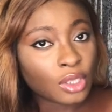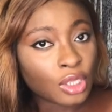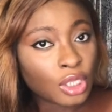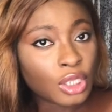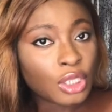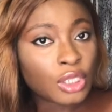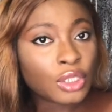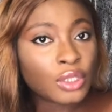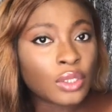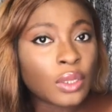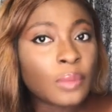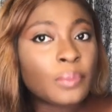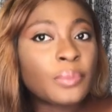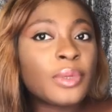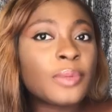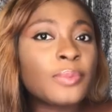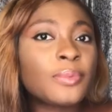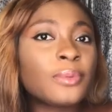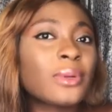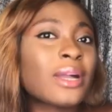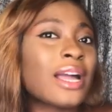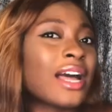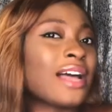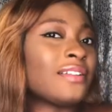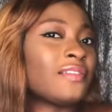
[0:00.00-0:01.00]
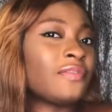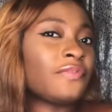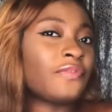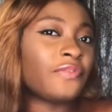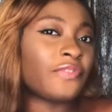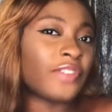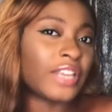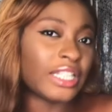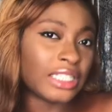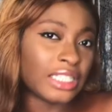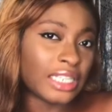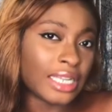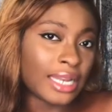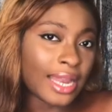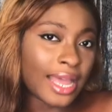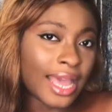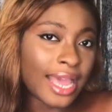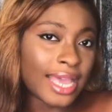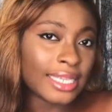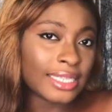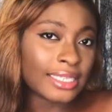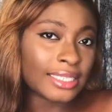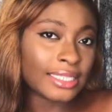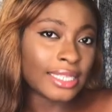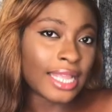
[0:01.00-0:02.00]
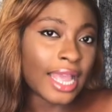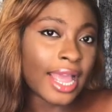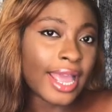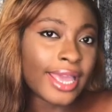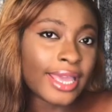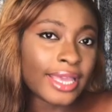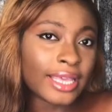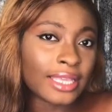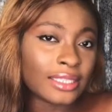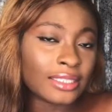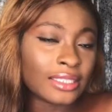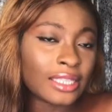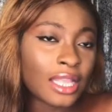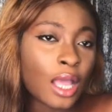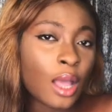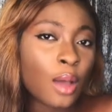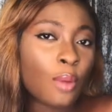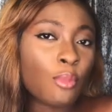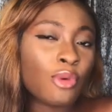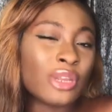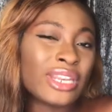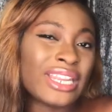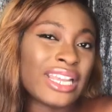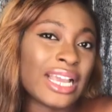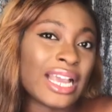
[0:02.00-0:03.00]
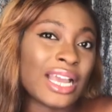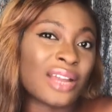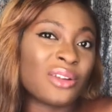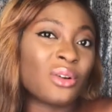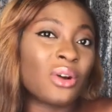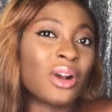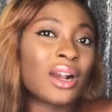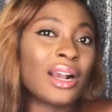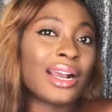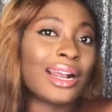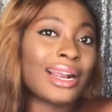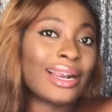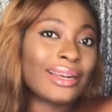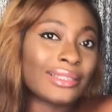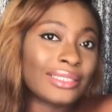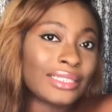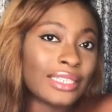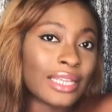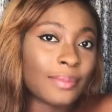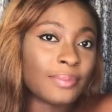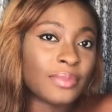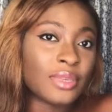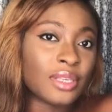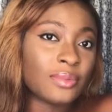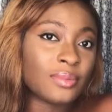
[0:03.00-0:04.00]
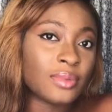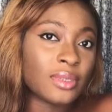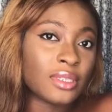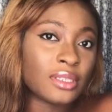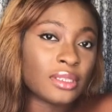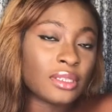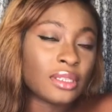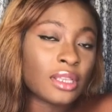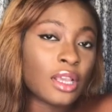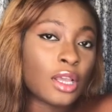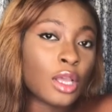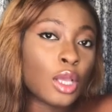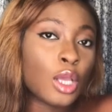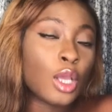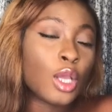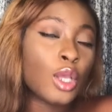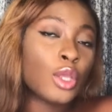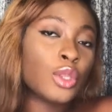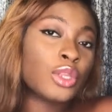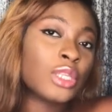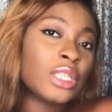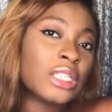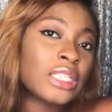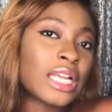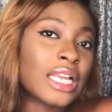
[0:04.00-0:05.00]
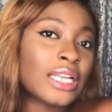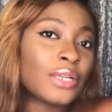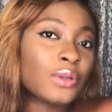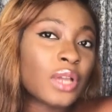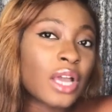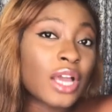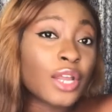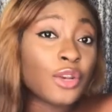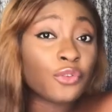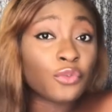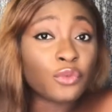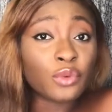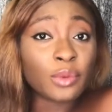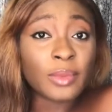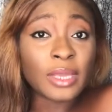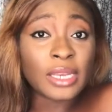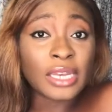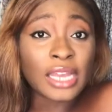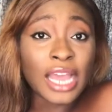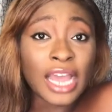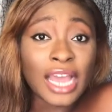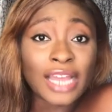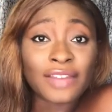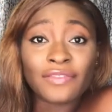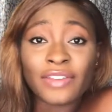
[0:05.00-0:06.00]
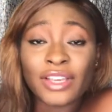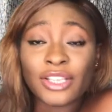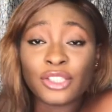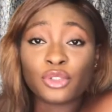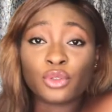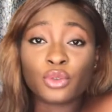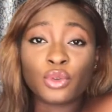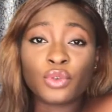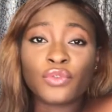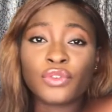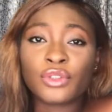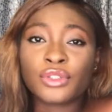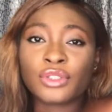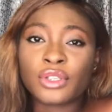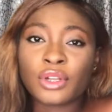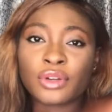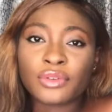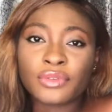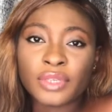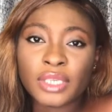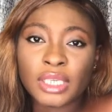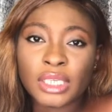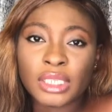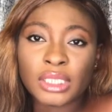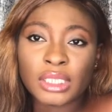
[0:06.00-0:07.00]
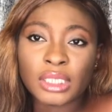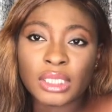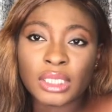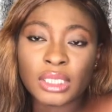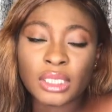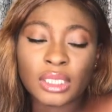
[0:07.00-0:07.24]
Some people can fertilize their eggs, but they cannot carry their babies. These are the kind of women that are advised to go for surrogacy.